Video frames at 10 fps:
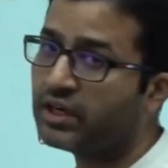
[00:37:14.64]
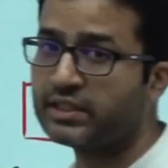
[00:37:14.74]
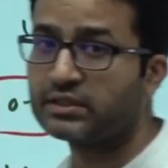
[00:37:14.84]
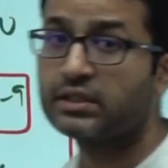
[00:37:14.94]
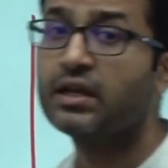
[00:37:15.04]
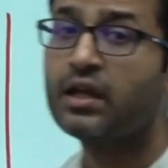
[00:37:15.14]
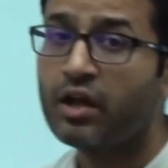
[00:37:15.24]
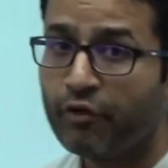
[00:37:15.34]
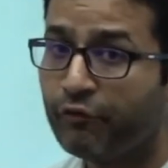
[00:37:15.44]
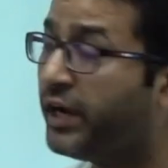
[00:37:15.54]
thrice.
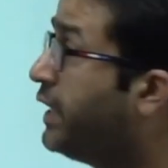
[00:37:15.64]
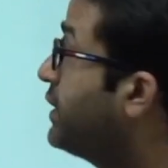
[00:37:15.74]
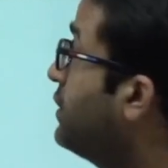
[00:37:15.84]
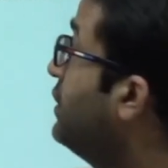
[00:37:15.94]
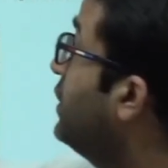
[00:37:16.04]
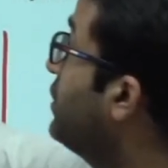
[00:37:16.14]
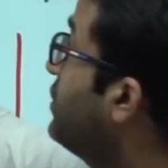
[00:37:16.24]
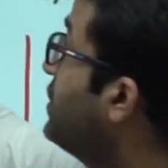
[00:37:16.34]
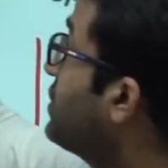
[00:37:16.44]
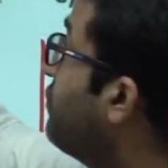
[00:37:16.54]
Wait,
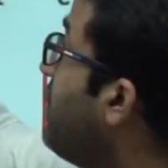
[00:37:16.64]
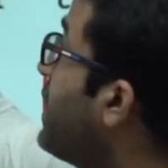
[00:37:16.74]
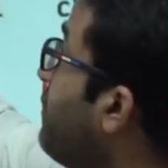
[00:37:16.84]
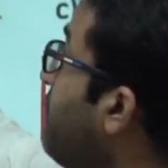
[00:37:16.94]
this 5